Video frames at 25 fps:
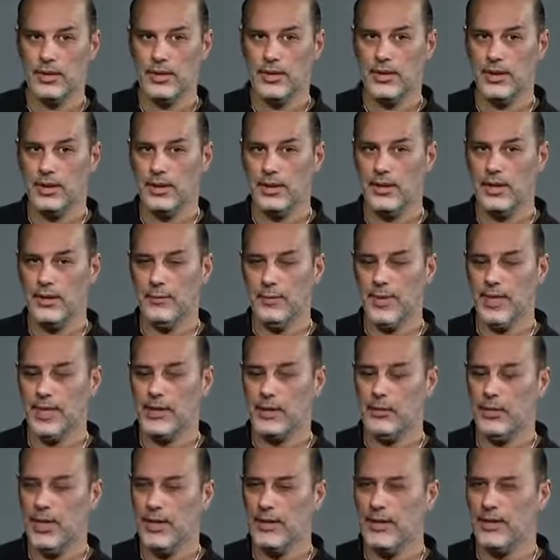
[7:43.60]
they've been
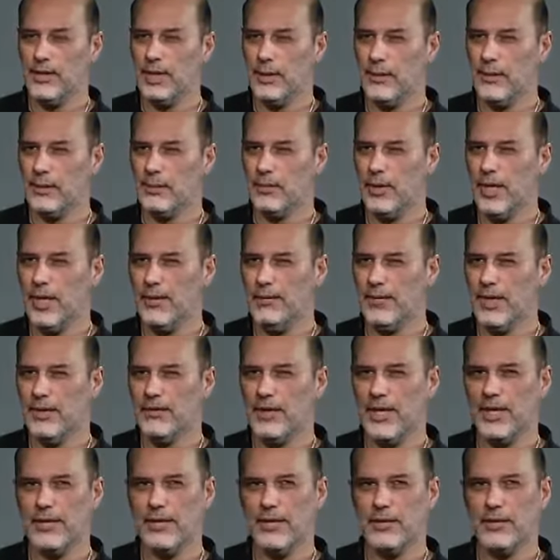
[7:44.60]
courageous, they've been brave,
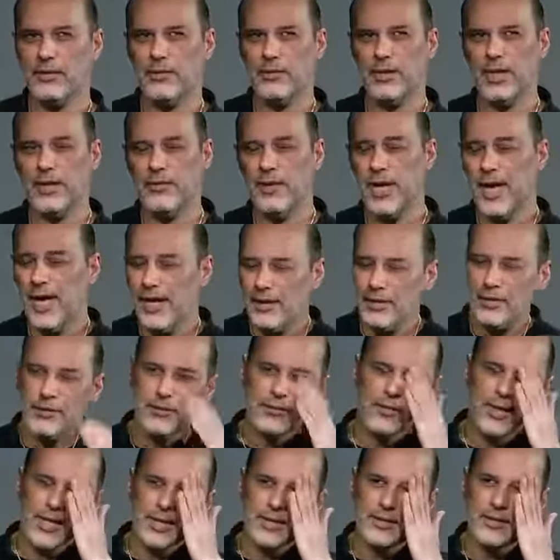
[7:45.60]
they've had to
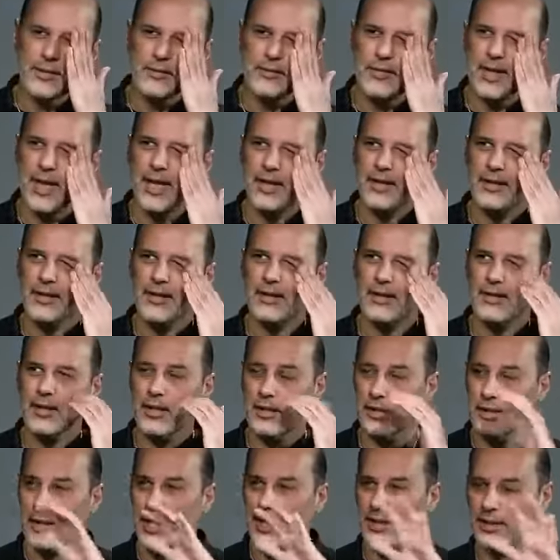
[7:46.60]
face the fact,
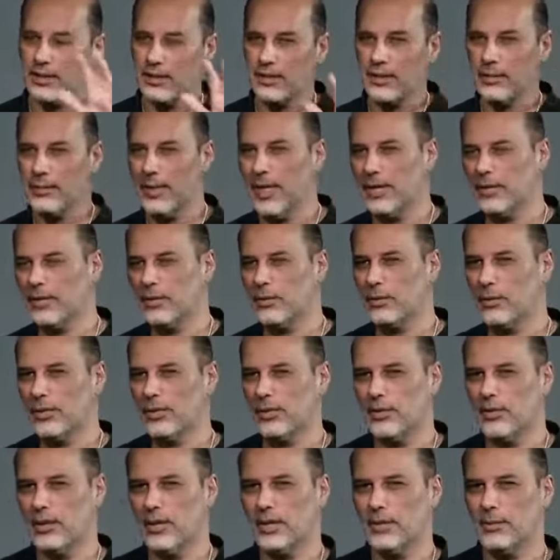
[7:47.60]
unlike the masses we're
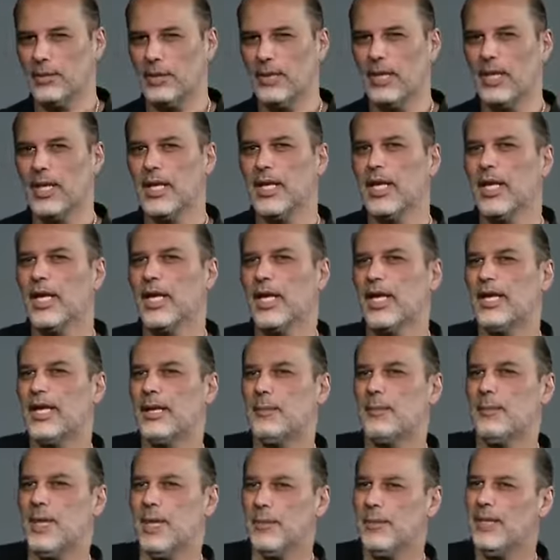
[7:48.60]
talking about,
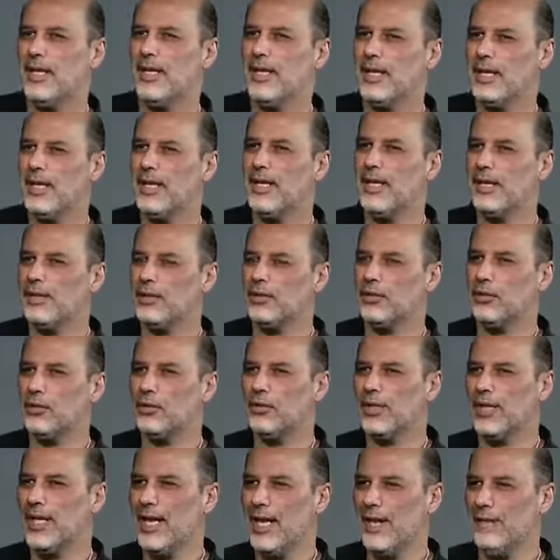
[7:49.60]
that maybe it's
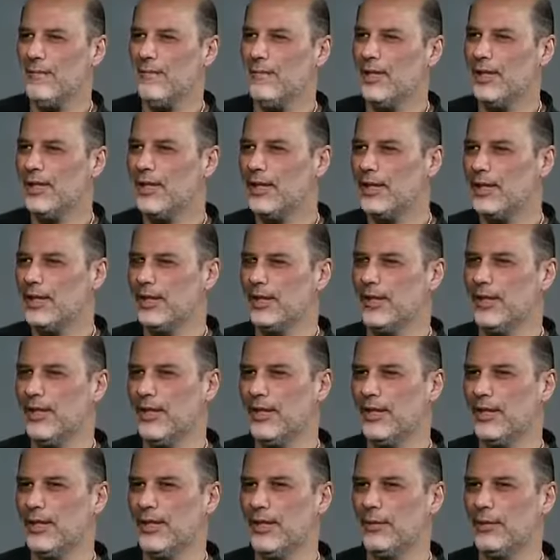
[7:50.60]
true that every single
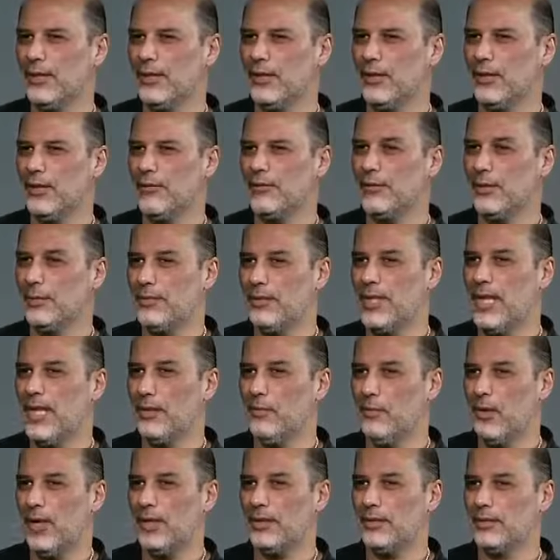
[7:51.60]
thing that they've been taught from
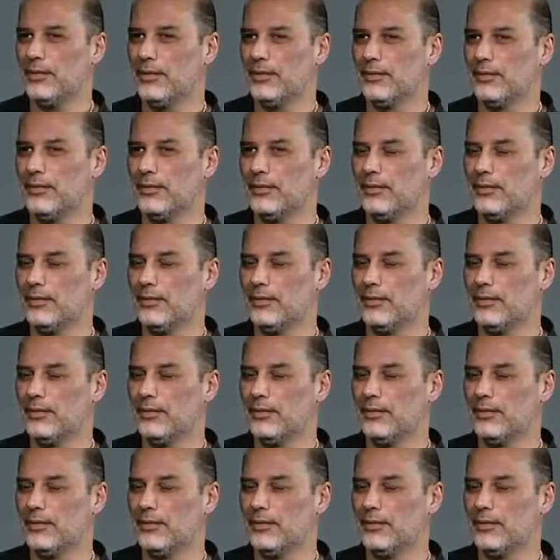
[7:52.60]
day one